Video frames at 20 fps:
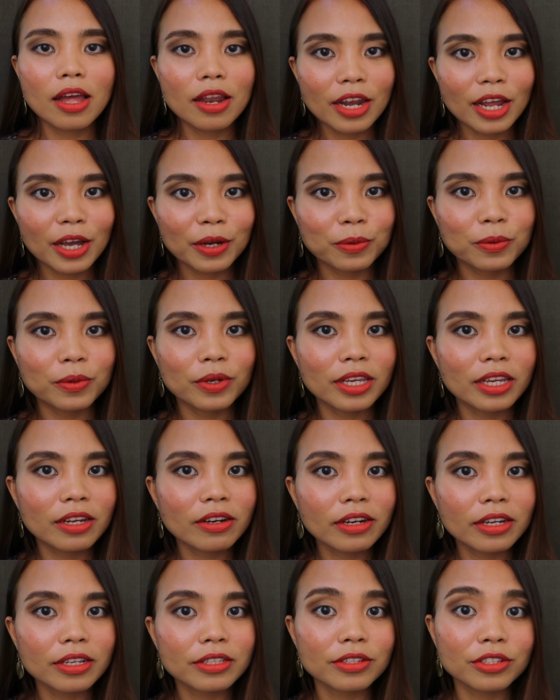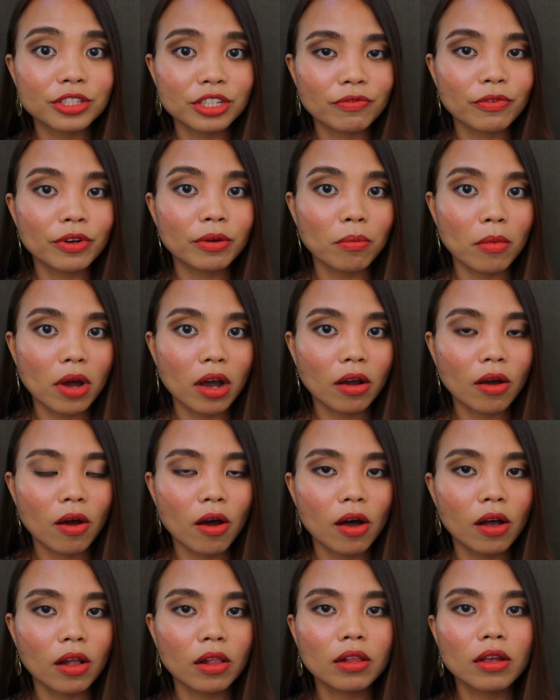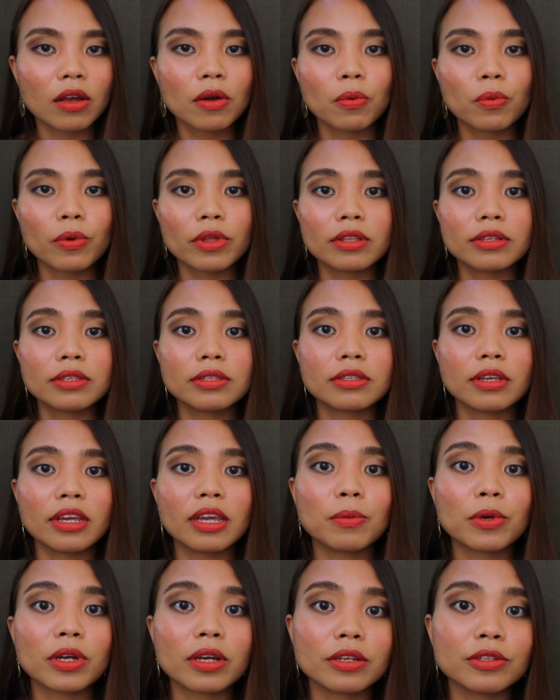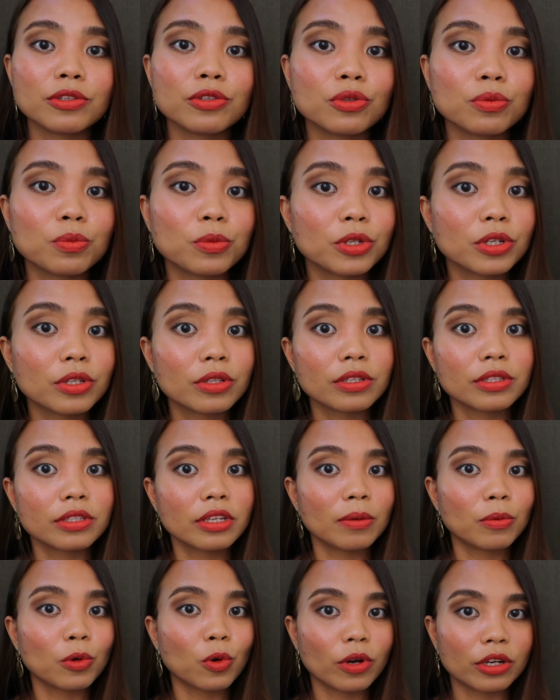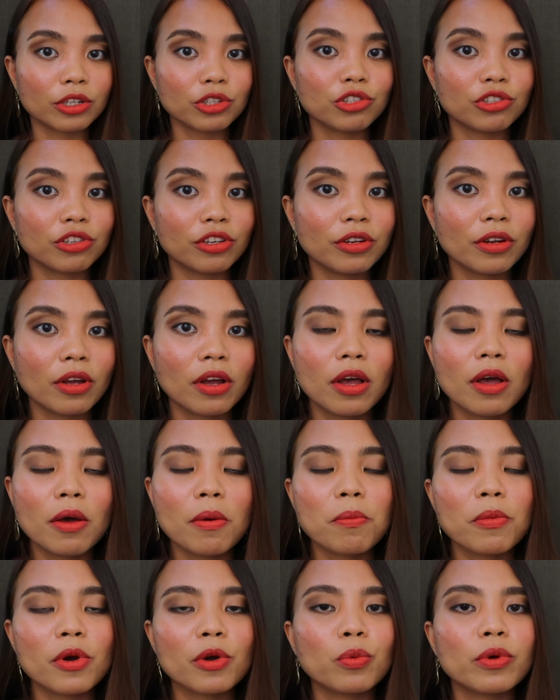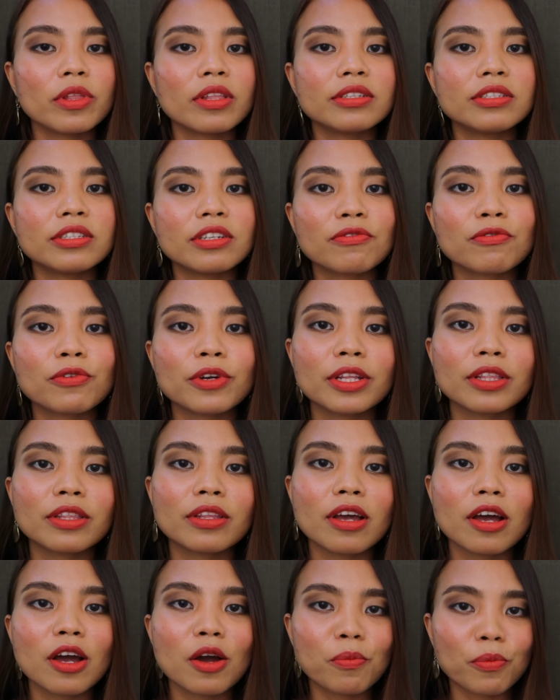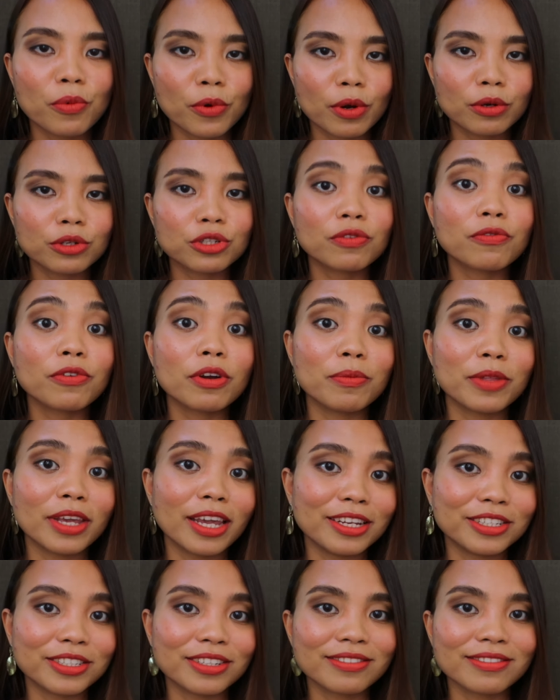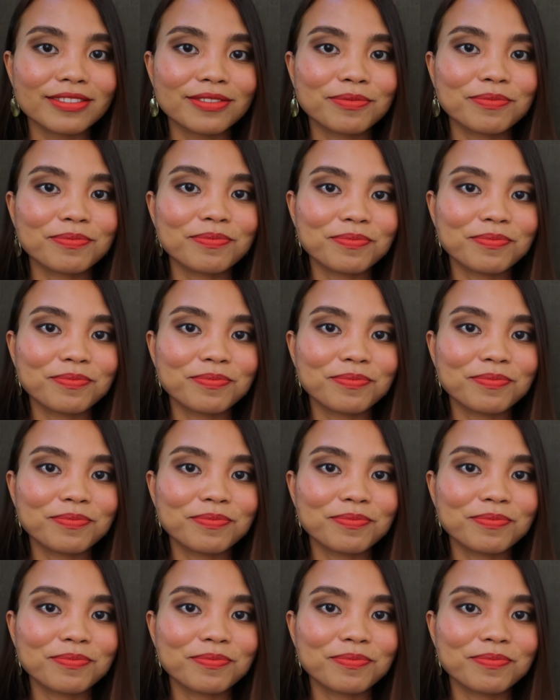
Now, here is a different mock call with the same customer, the same question, but with a different approach from the agent.